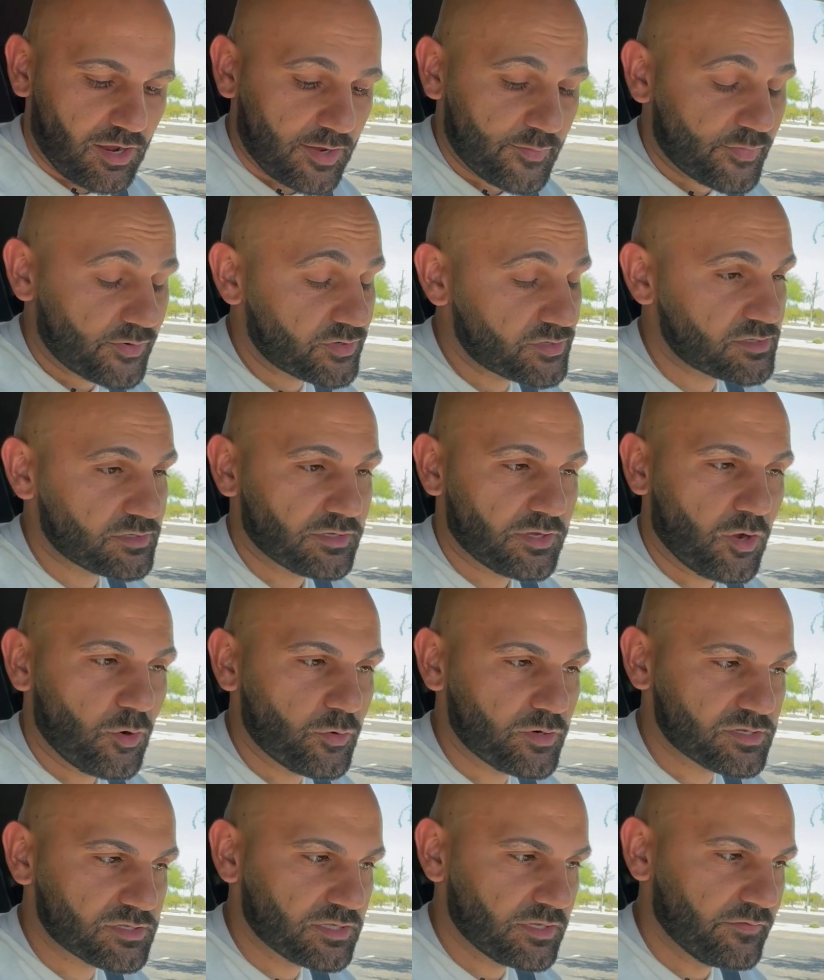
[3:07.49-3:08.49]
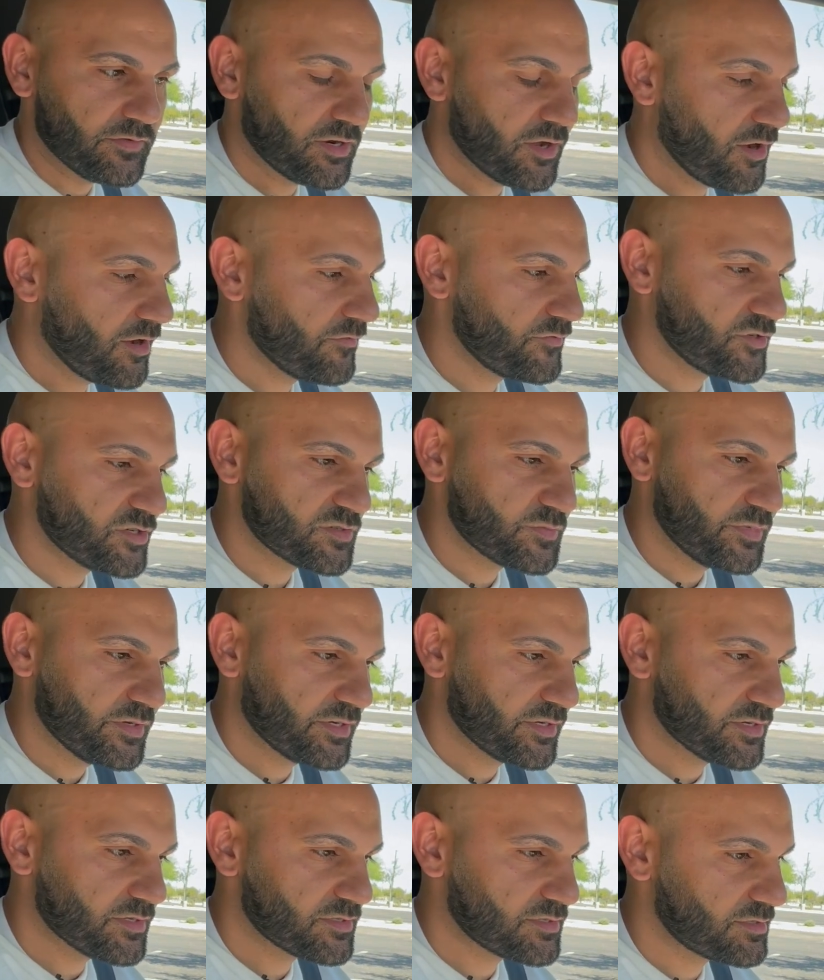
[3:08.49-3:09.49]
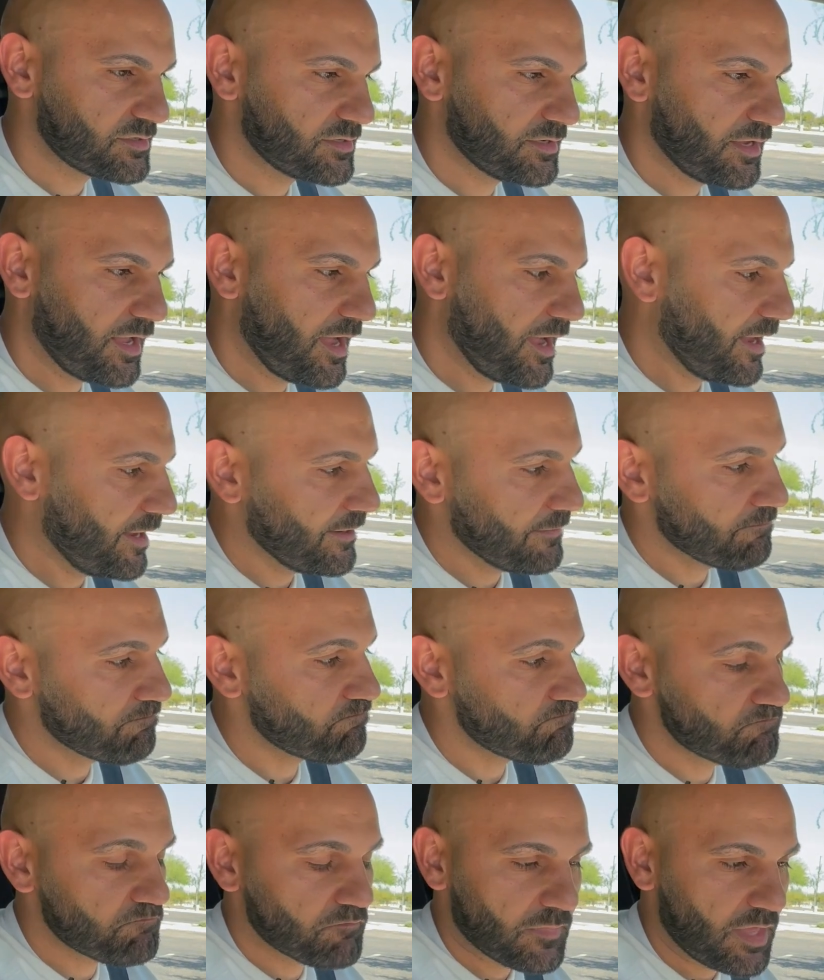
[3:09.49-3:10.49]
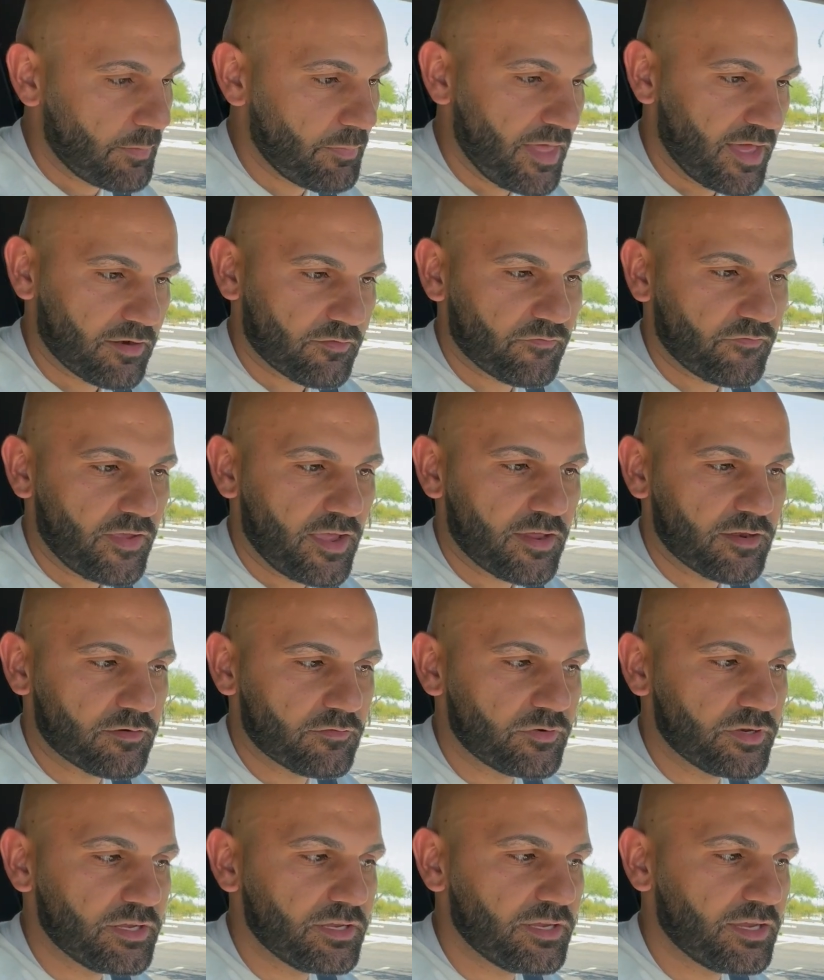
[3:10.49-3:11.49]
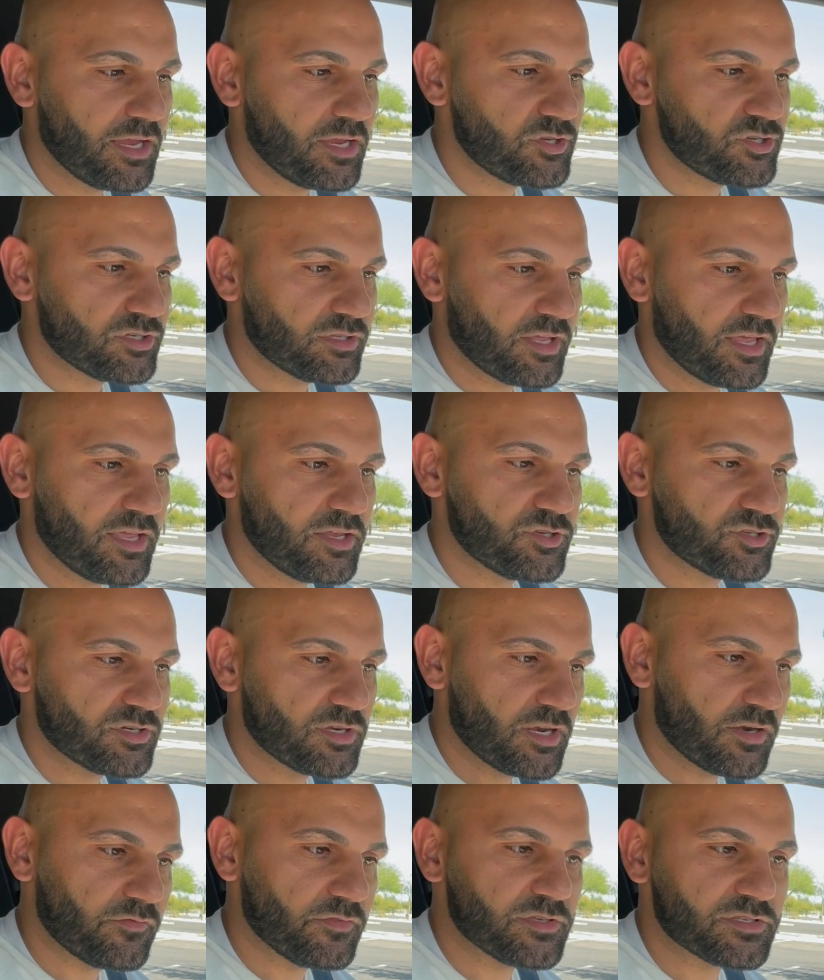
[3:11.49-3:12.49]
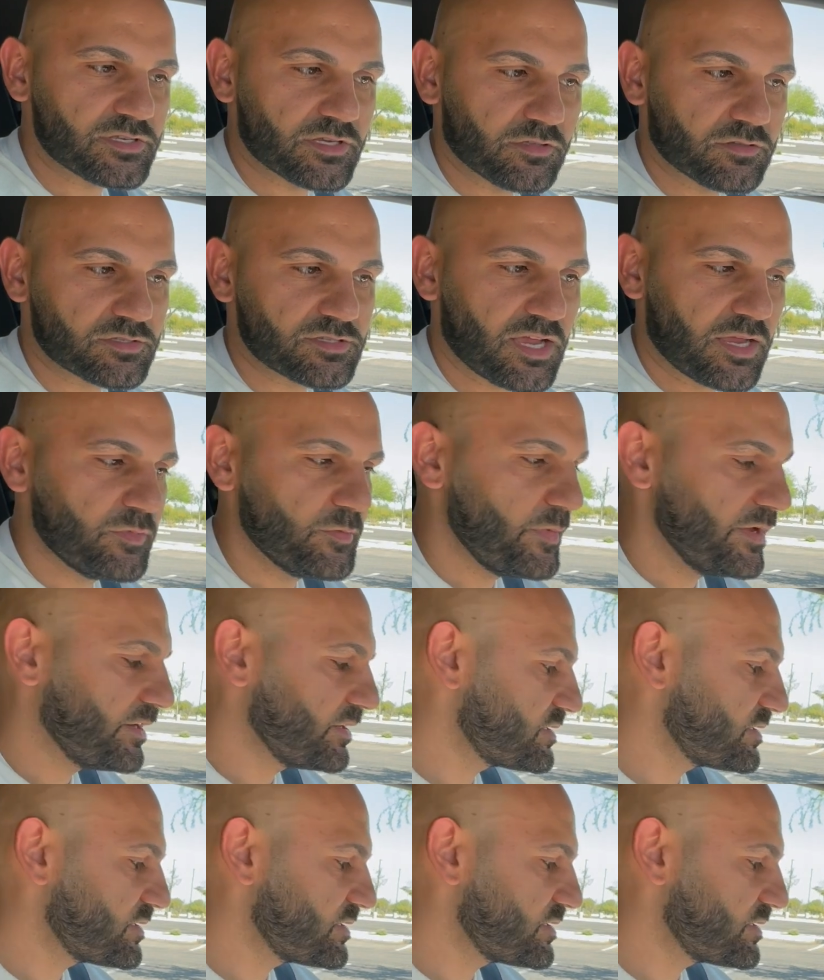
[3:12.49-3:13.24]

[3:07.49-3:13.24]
I personally always leave it off just because I'm not a fan of re-engaging the engine every single time you make a